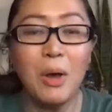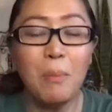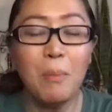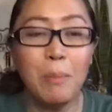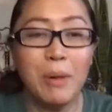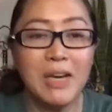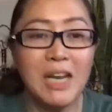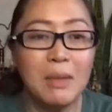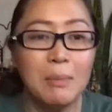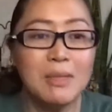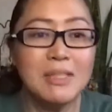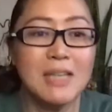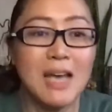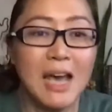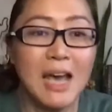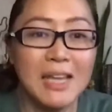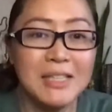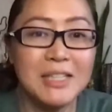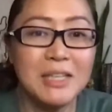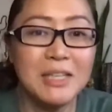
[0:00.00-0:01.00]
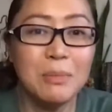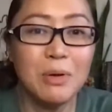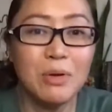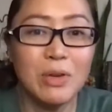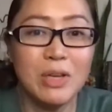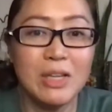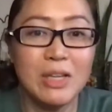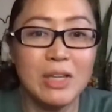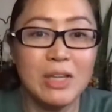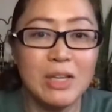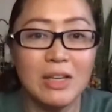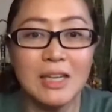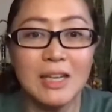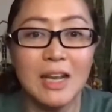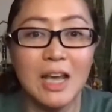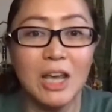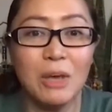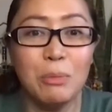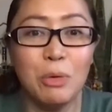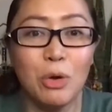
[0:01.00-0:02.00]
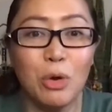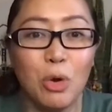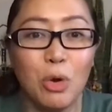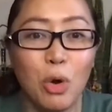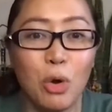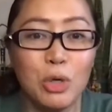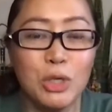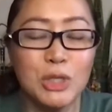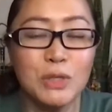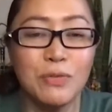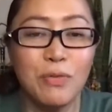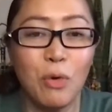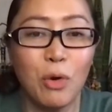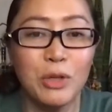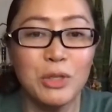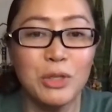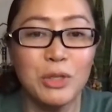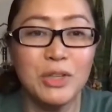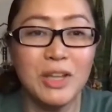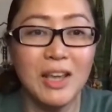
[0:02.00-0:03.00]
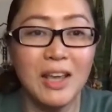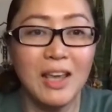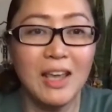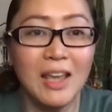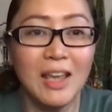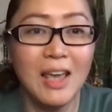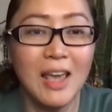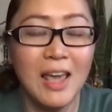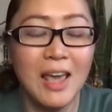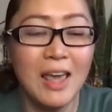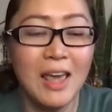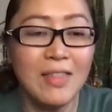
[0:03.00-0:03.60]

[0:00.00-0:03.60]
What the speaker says: My name is Icy Marinas, and I am your host for today.